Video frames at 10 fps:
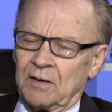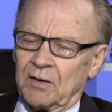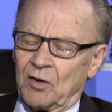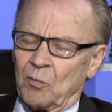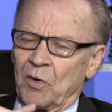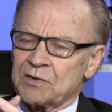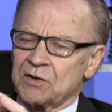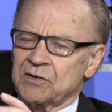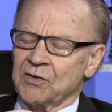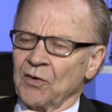You know,
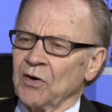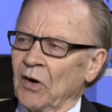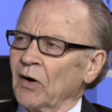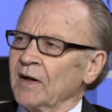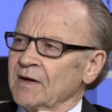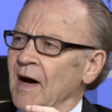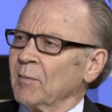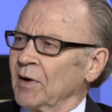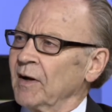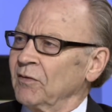presidents ordinarily
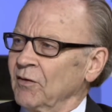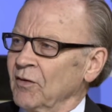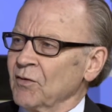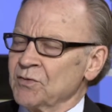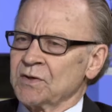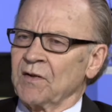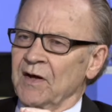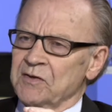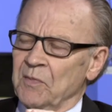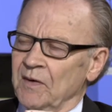dominate the news, and
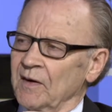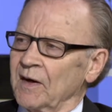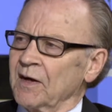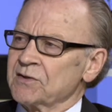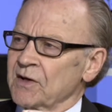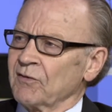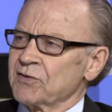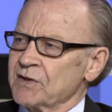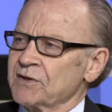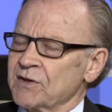that's been the case ever
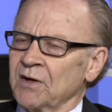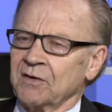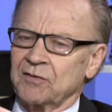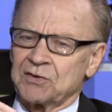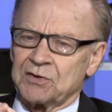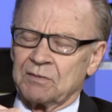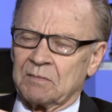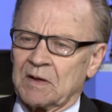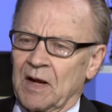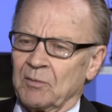since television
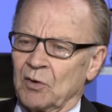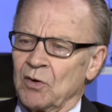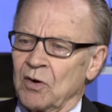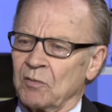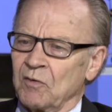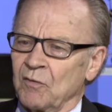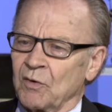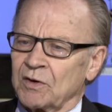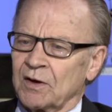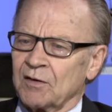came along.
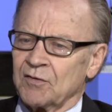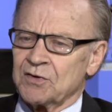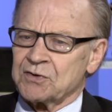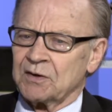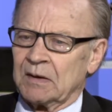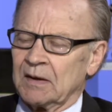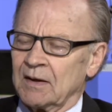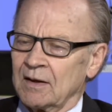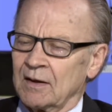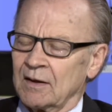Before television,
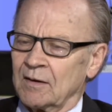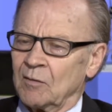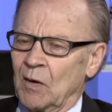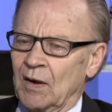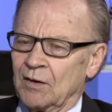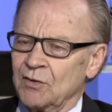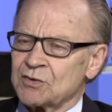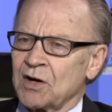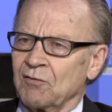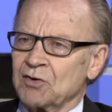
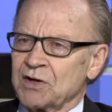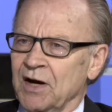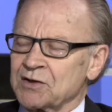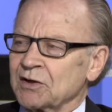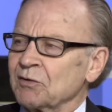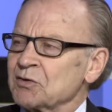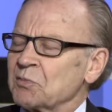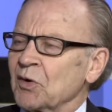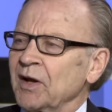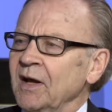news coverage actually was
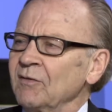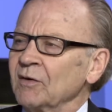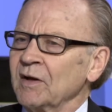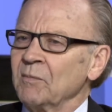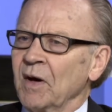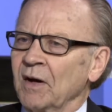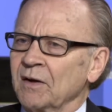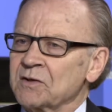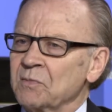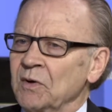pretty evenly
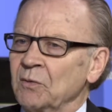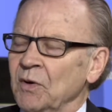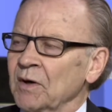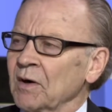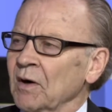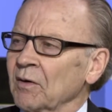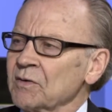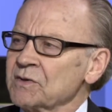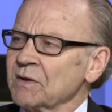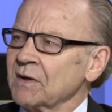balanced between
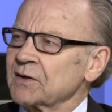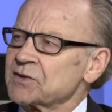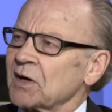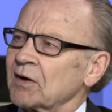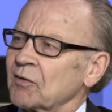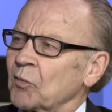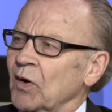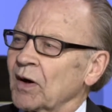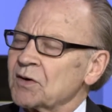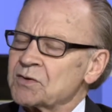Congress and the executive
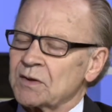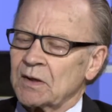branch.